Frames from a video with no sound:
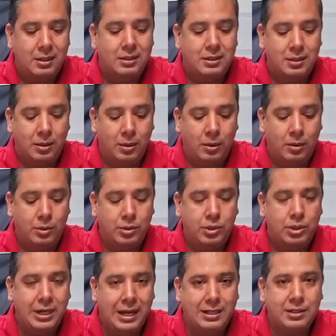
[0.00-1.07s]
So
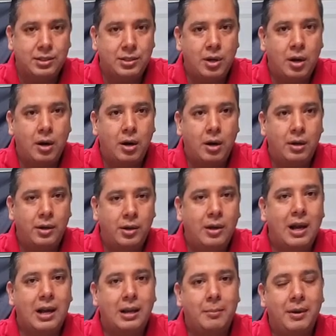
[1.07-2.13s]
chances are you're
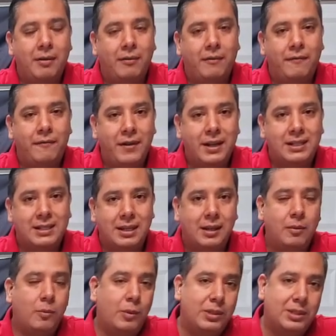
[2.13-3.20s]
not going to be able to fix
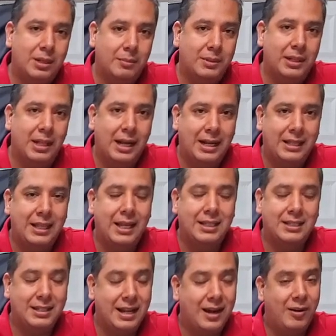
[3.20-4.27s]
it with something like
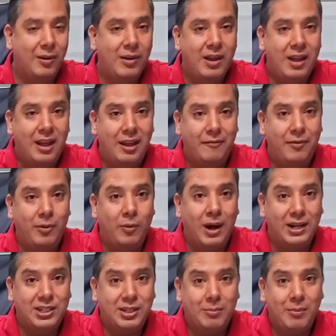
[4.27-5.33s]
this. Now, if you
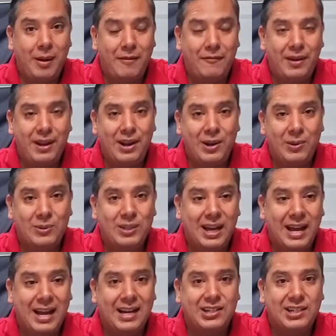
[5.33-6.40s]
watch some of my videos,
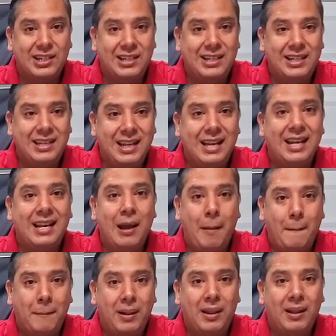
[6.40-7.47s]
I actually did
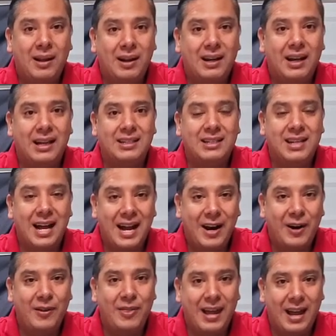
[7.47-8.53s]
plug a
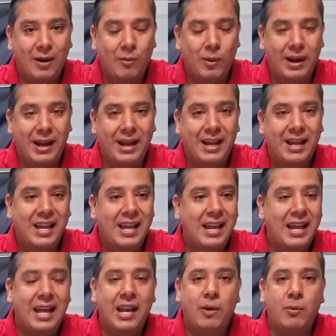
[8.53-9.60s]
tire that way,
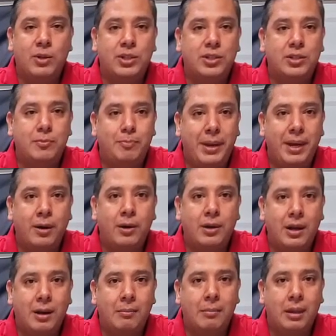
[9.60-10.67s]
and it was pure
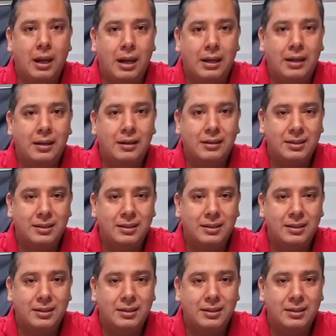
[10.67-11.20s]
dumb luck.